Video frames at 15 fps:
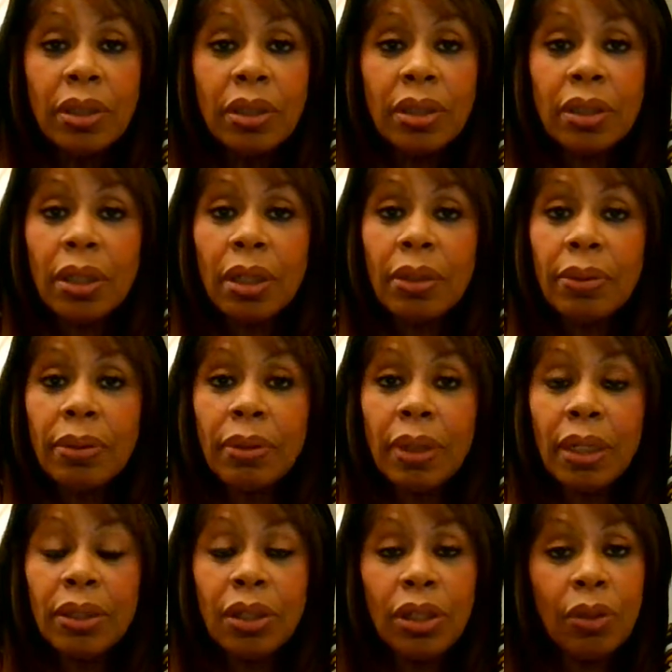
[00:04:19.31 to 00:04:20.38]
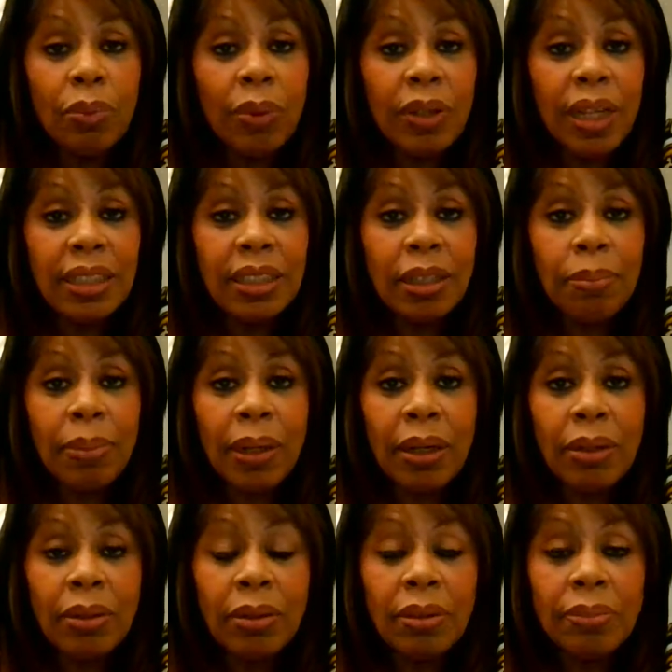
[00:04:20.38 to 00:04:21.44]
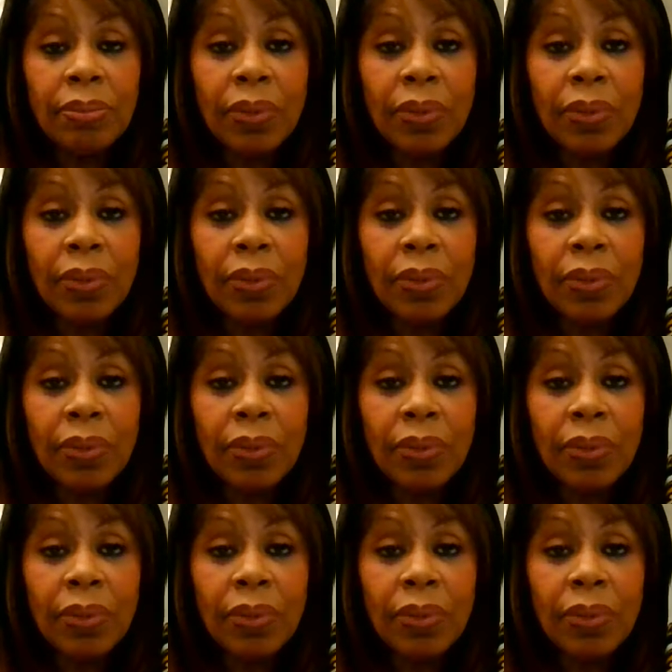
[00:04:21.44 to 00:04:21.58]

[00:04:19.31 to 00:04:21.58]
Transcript: So I don't know what that's about.